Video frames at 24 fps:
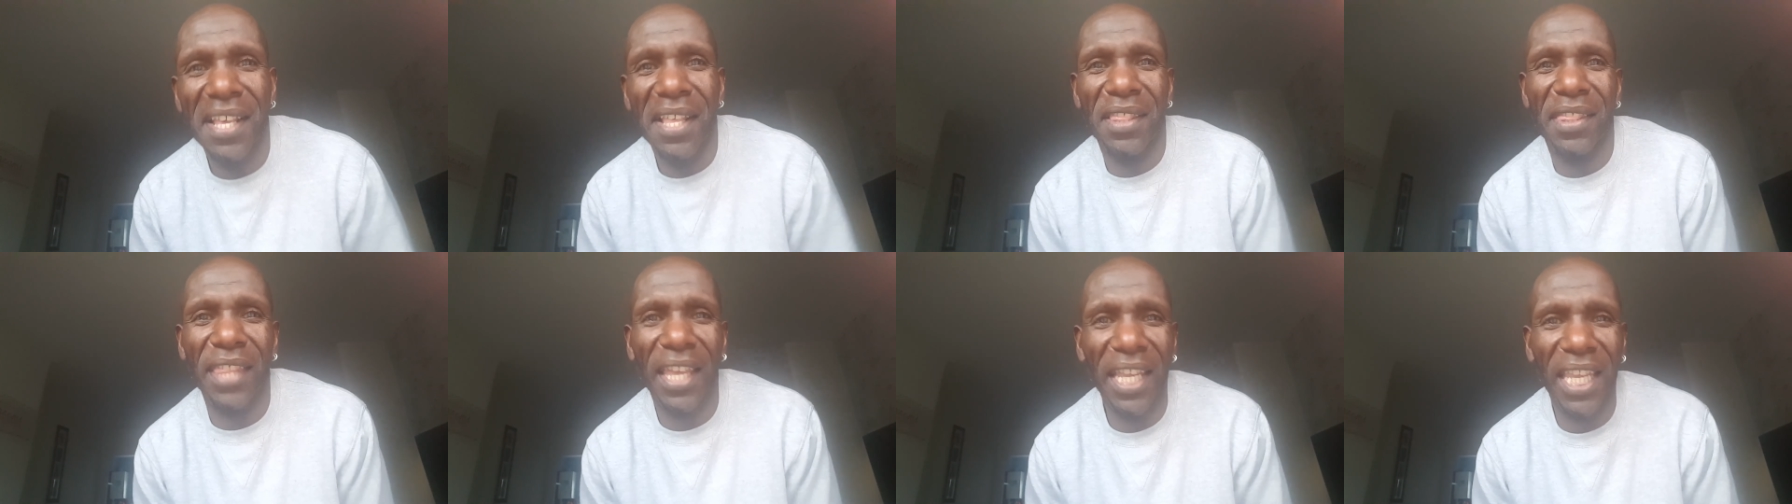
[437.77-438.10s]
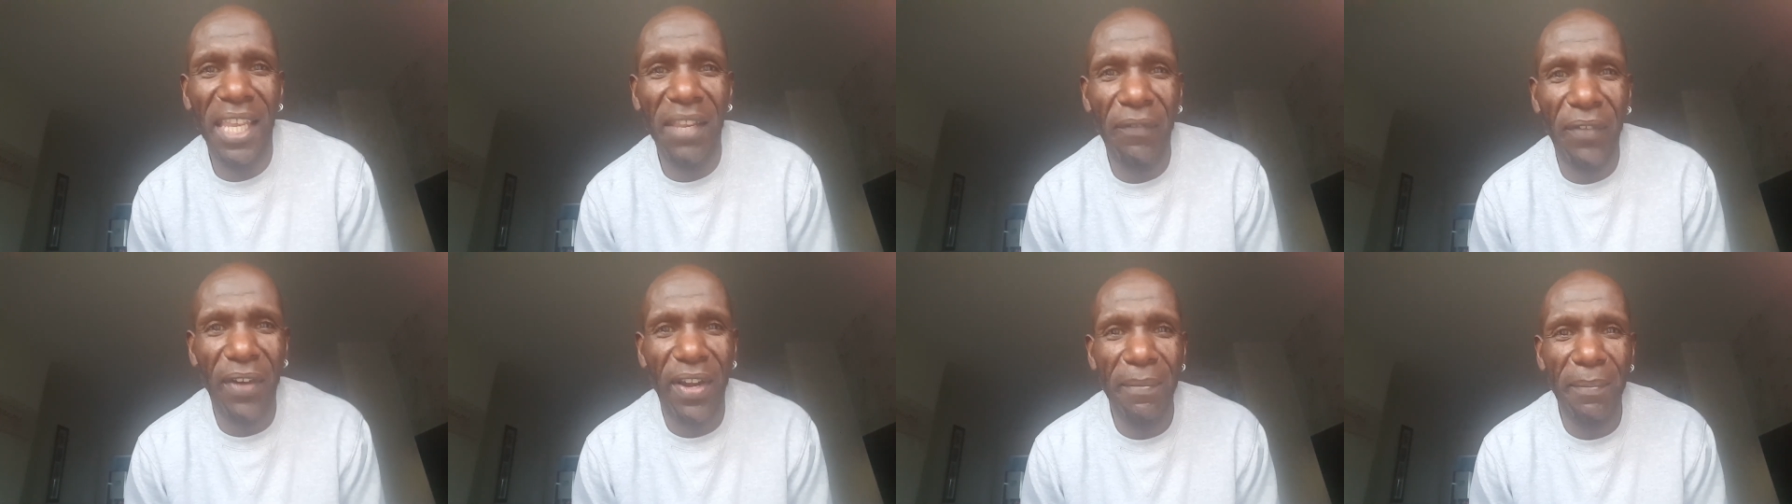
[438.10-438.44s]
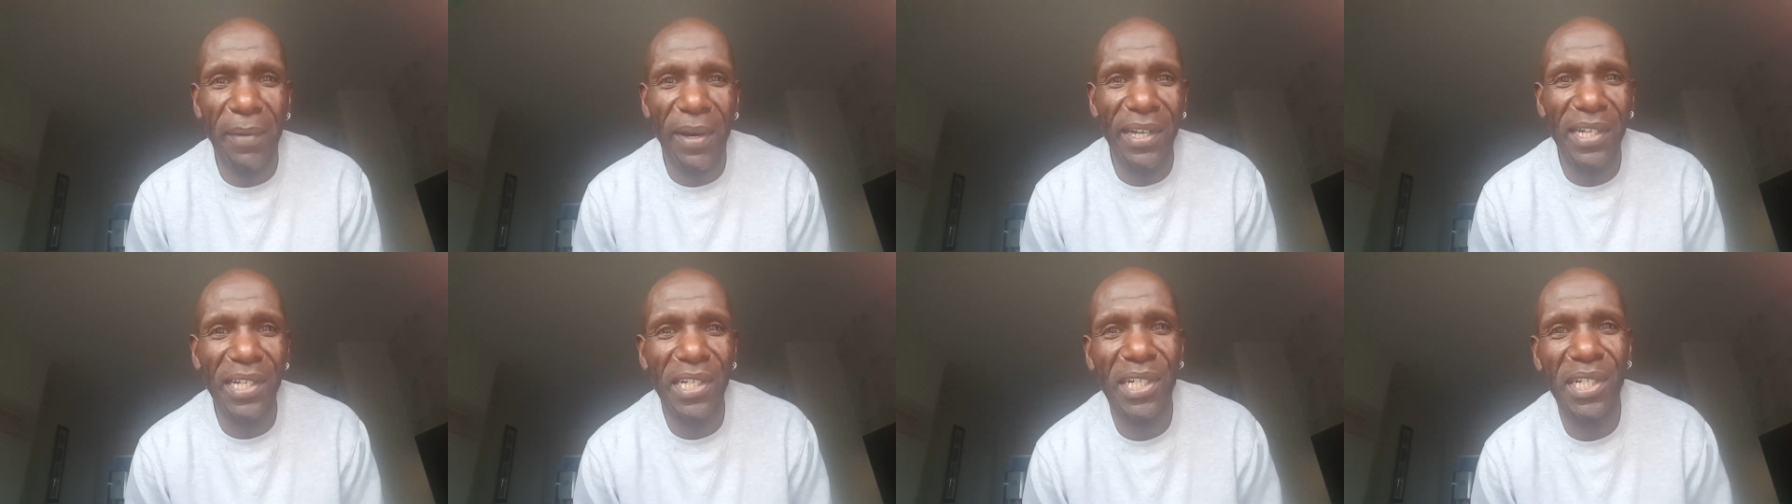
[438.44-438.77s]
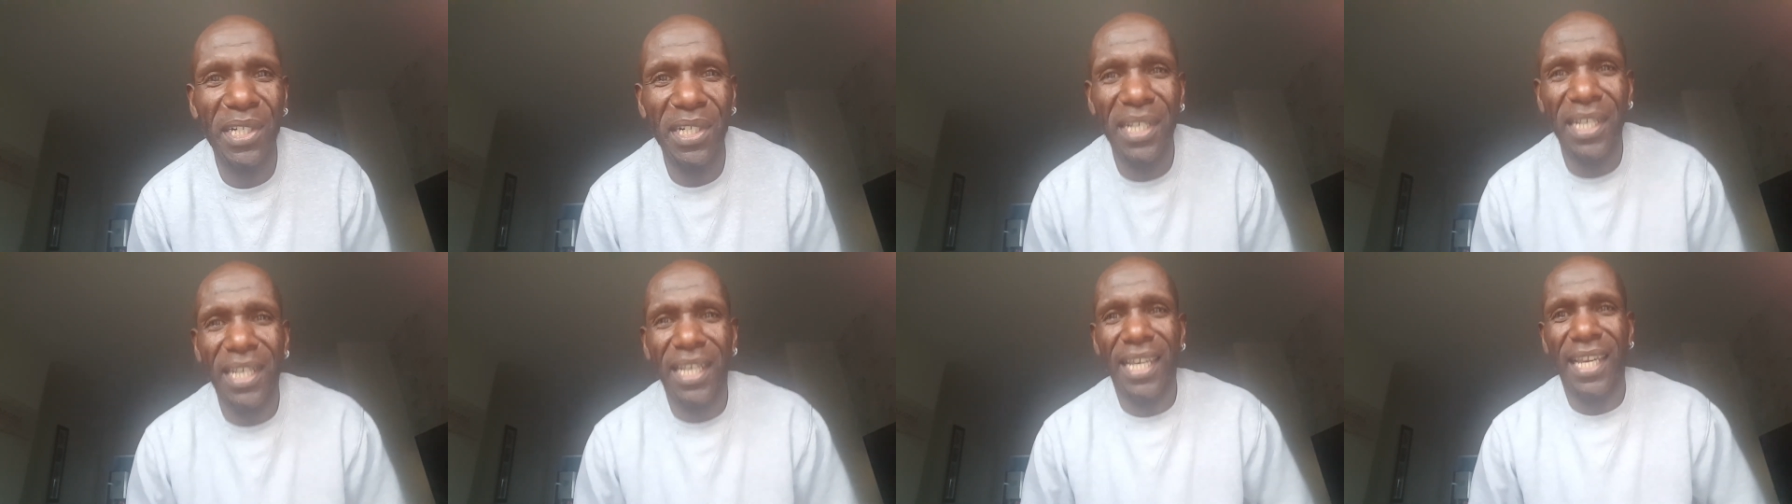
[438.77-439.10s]
Thank you very
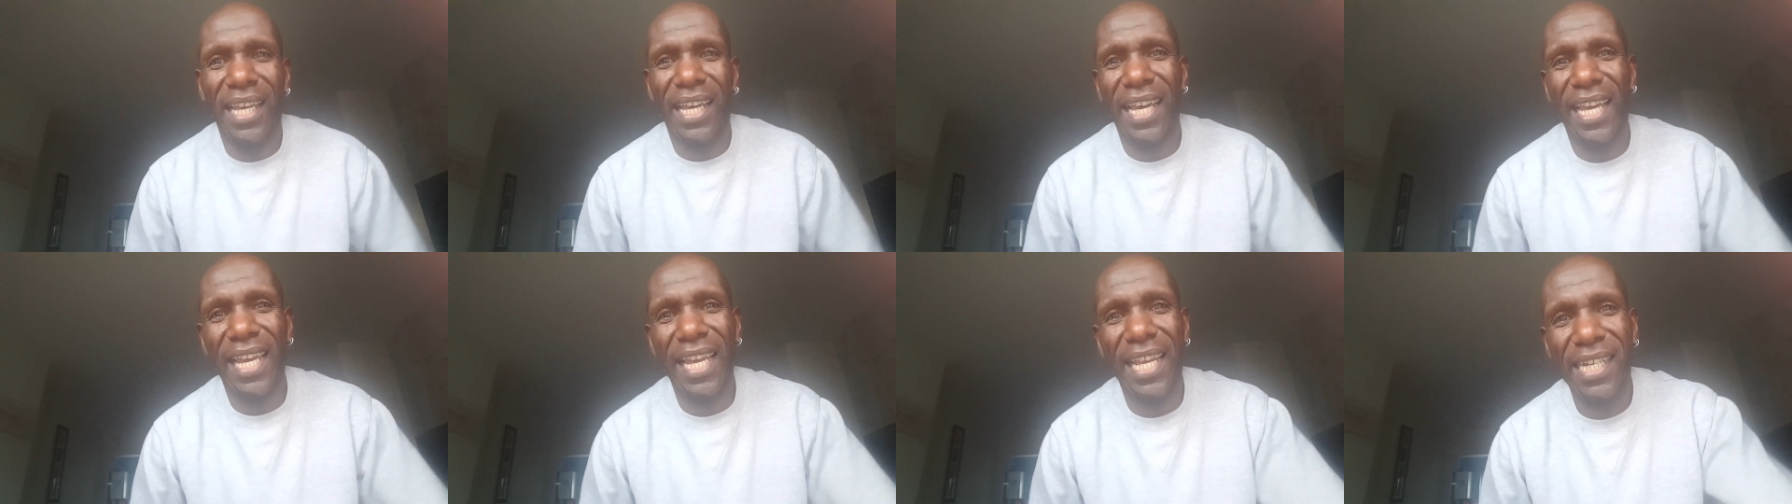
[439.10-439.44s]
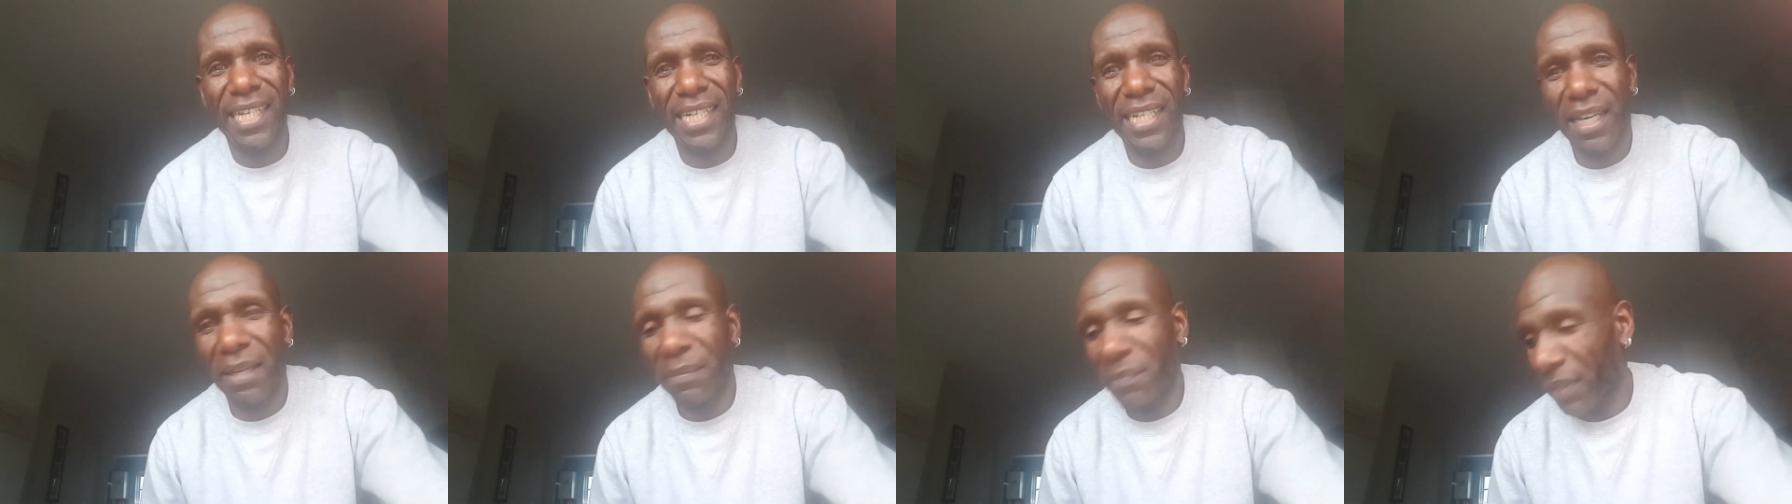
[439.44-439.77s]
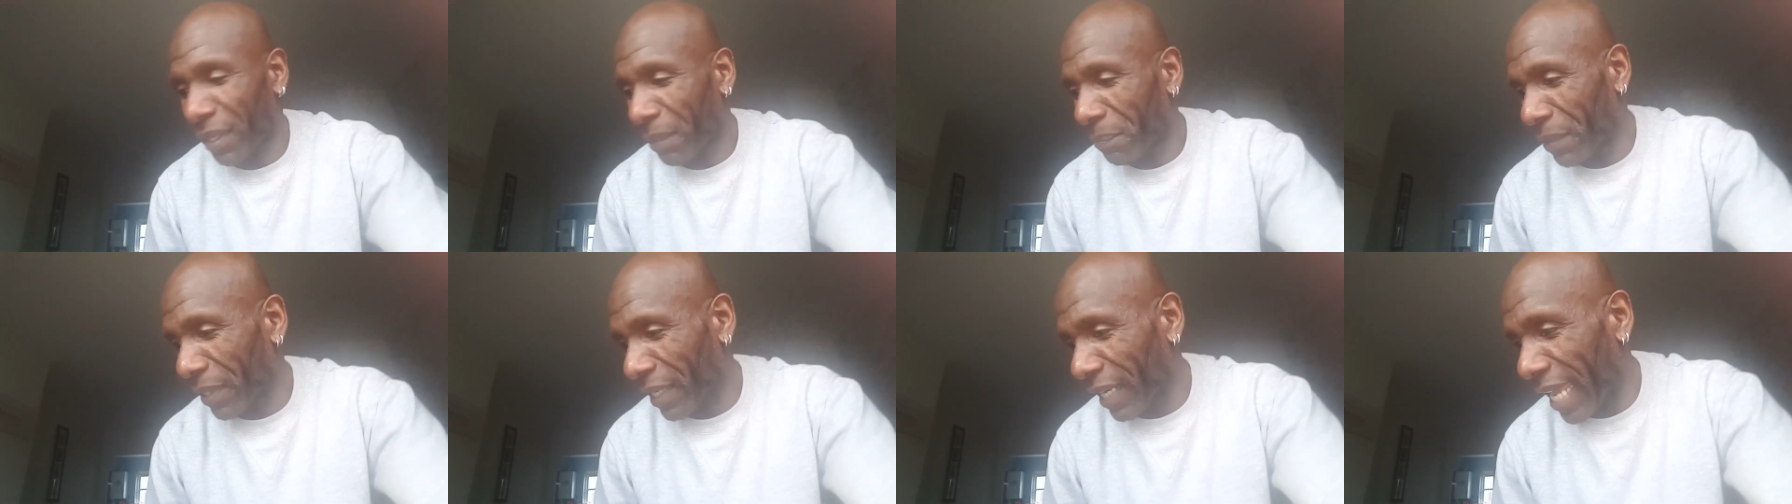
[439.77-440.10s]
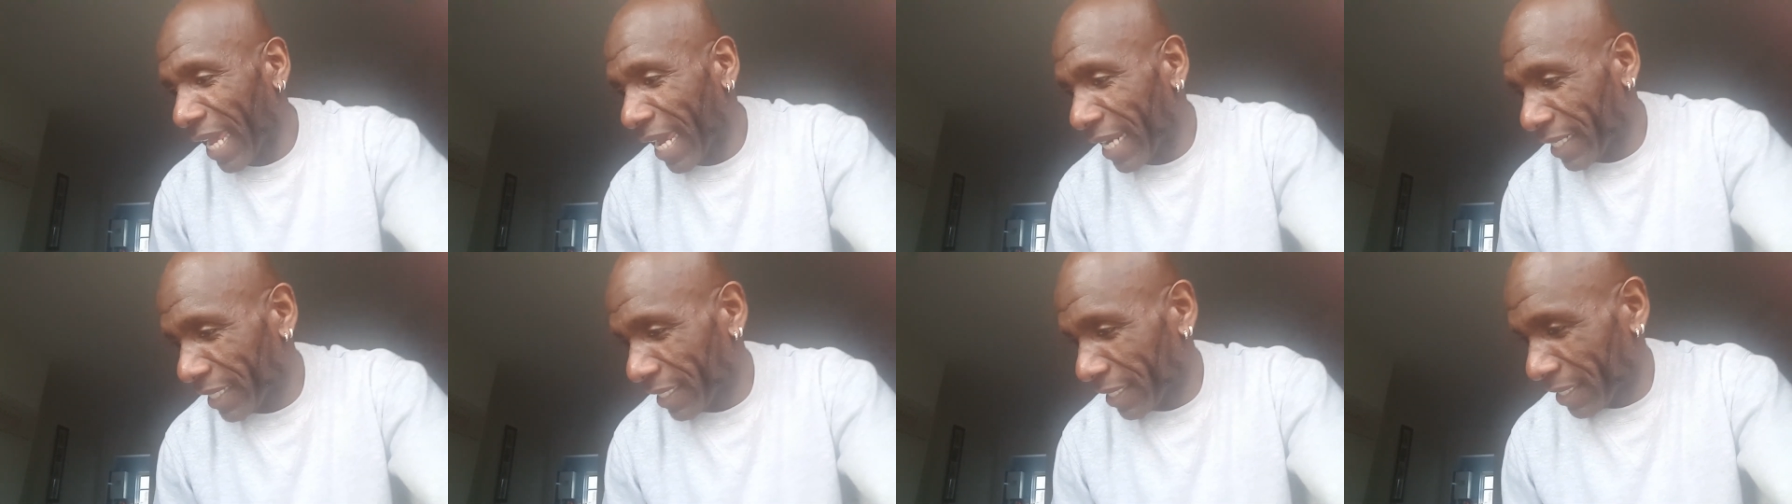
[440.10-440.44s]
much, and I'm
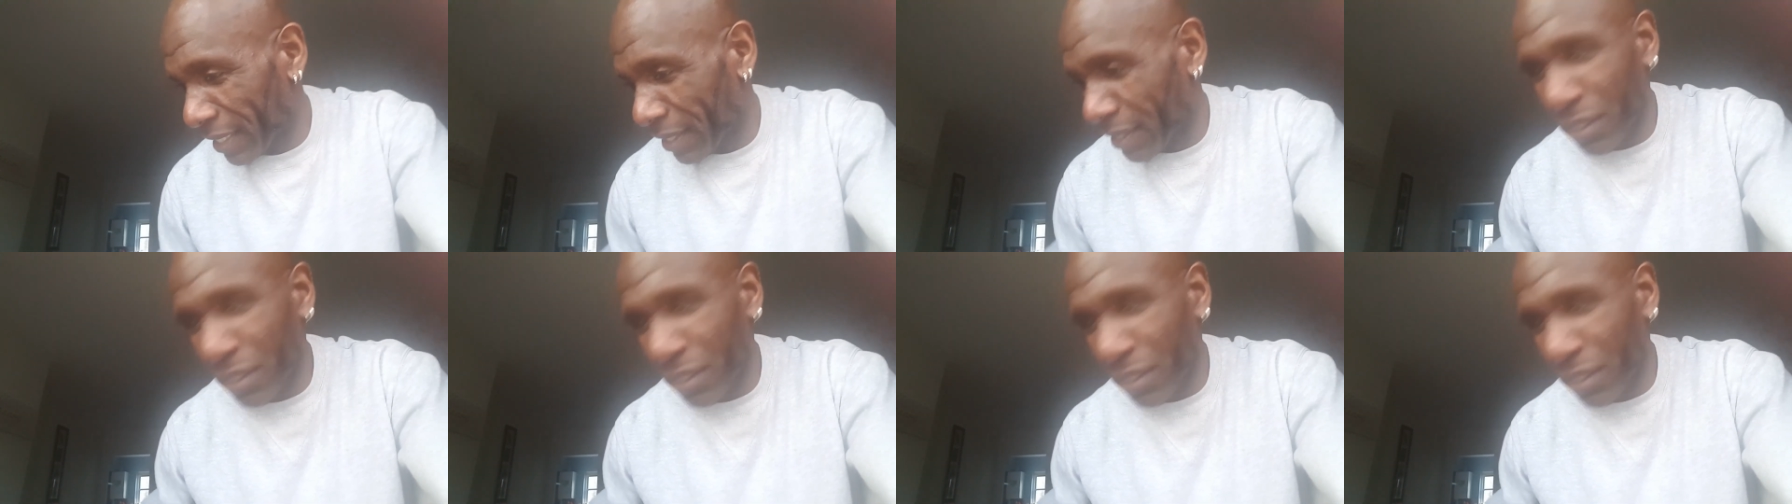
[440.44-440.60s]
glad